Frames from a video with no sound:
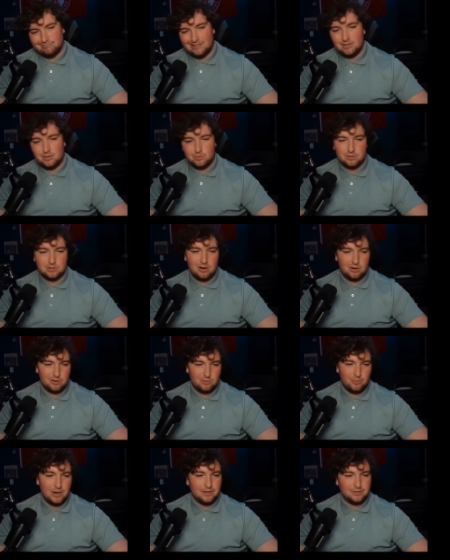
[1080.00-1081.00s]
this one's hard to
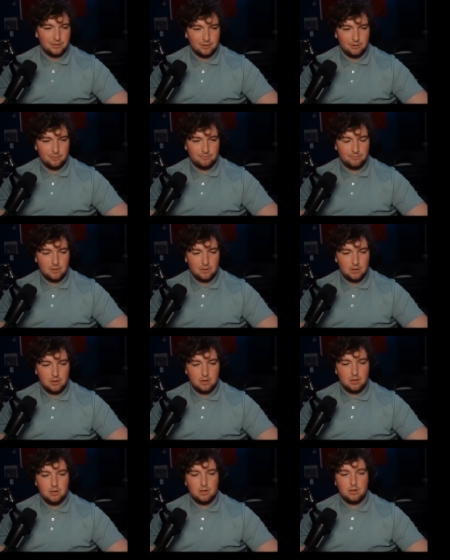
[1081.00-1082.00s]
rank too,
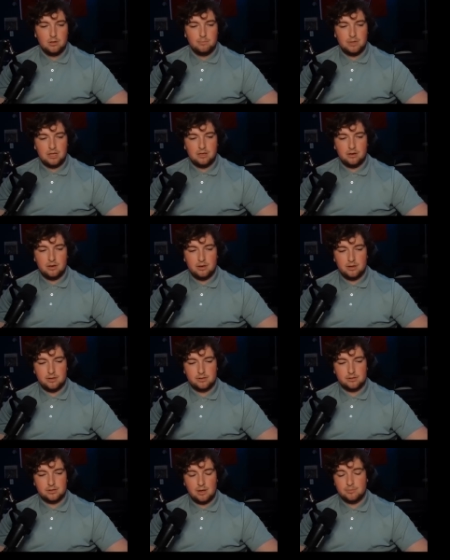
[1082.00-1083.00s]

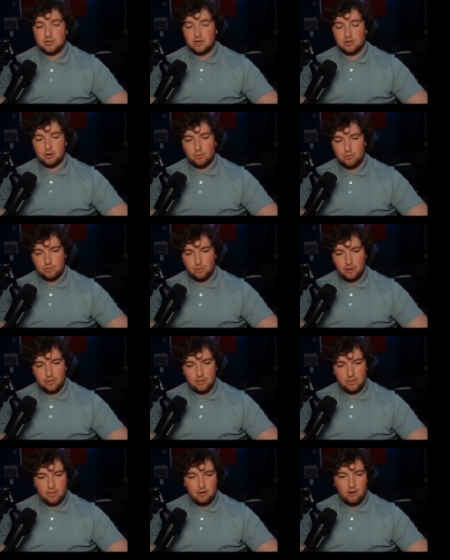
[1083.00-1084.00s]
because I'm just going to go through it.
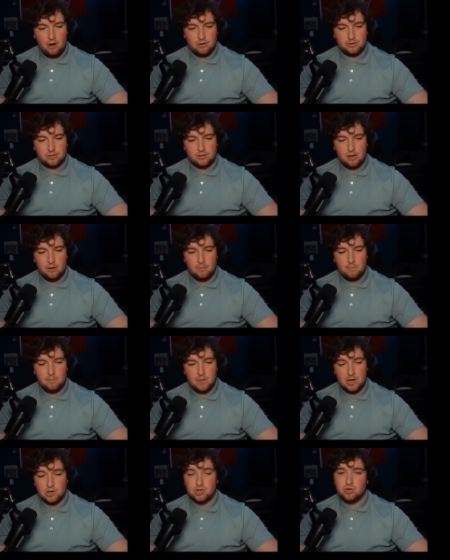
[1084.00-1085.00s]
There are some
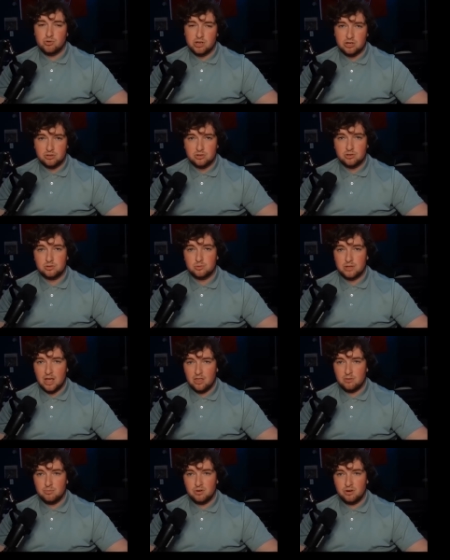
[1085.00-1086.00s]
injury concerns with
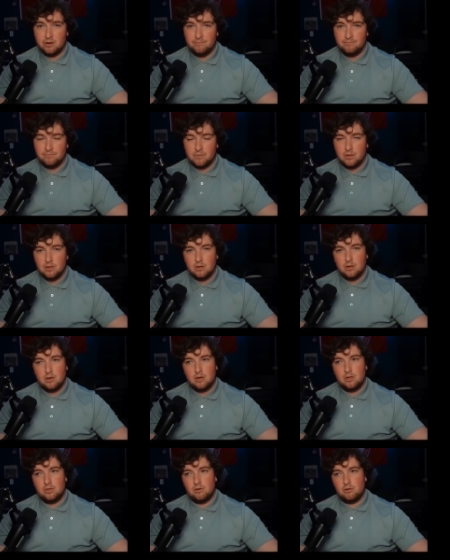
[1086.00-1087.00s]
Kyler Murray.
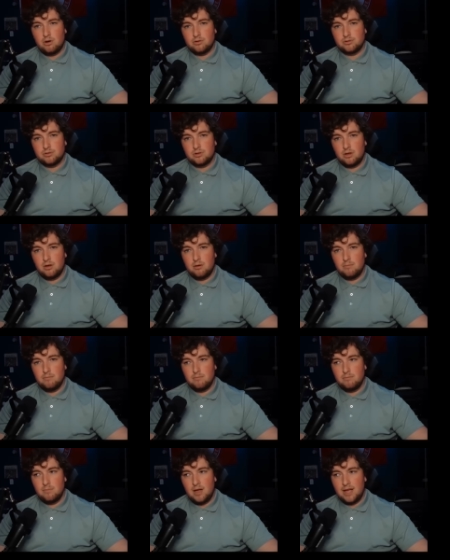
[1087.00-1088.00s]
There are
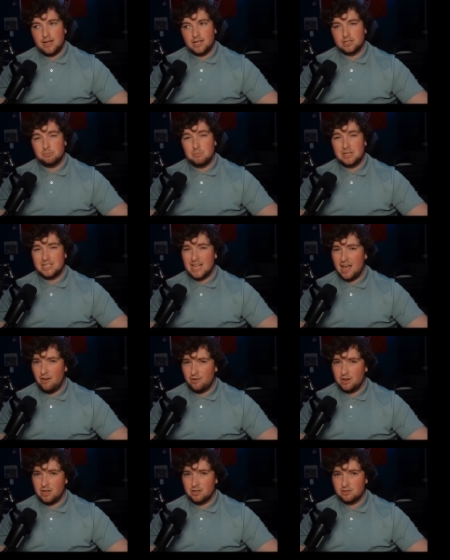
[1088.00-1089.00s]
some, I guess,
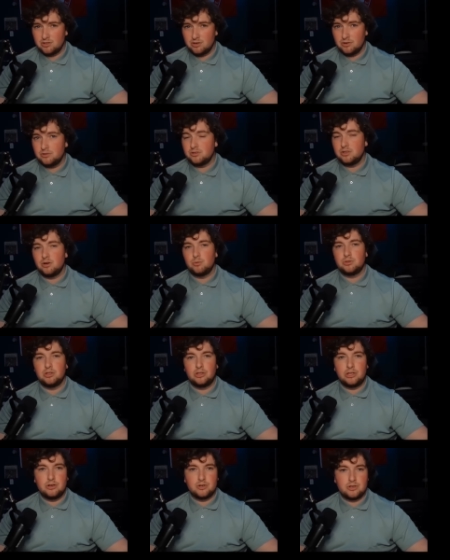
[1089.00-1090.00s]
mentality concerns, with the
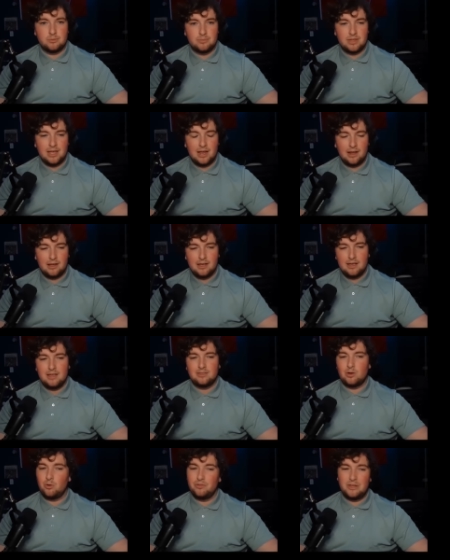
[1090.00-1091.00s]
leadership thing.
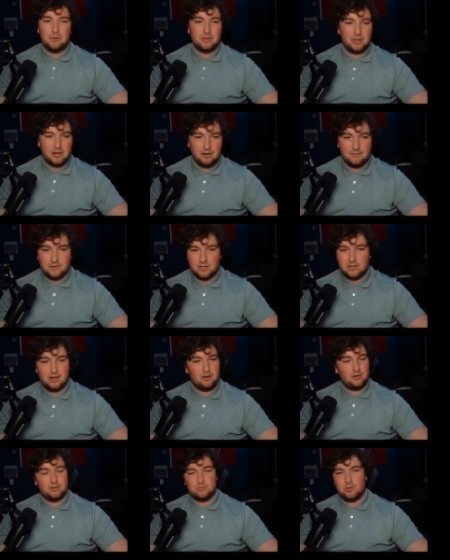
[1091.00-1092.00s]
The whole thing with Larry
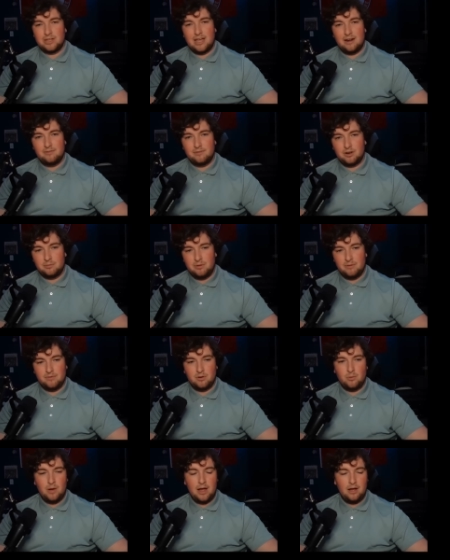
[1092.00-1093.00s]
Fitzgerald just really kind of fucked me up for
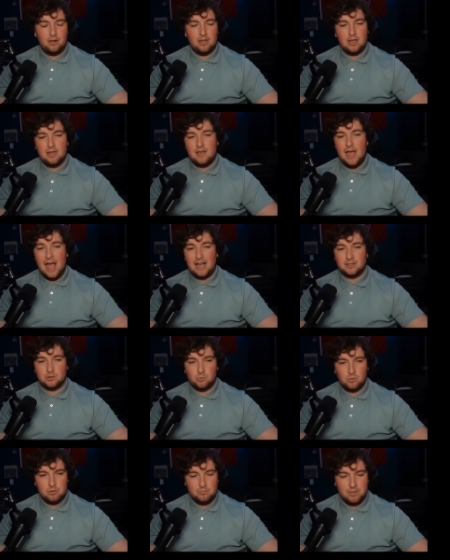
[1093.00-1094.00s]
a while.
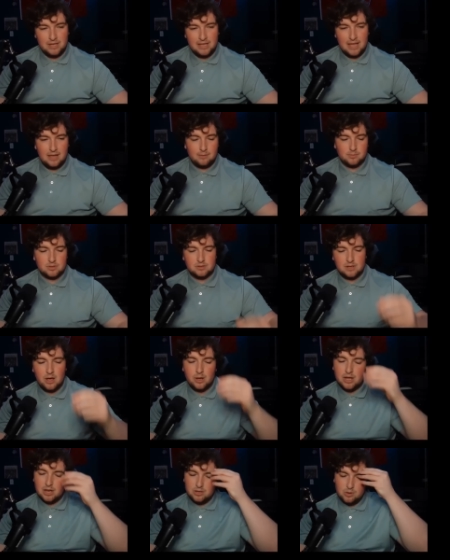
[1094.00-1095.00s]
Hasn't won big games. Now,
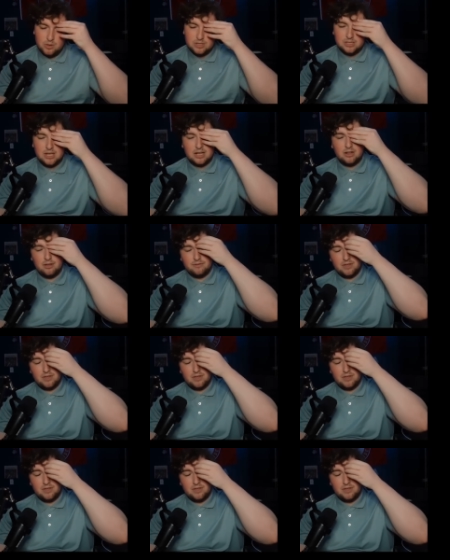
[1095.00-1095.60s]
again, you could say Cliff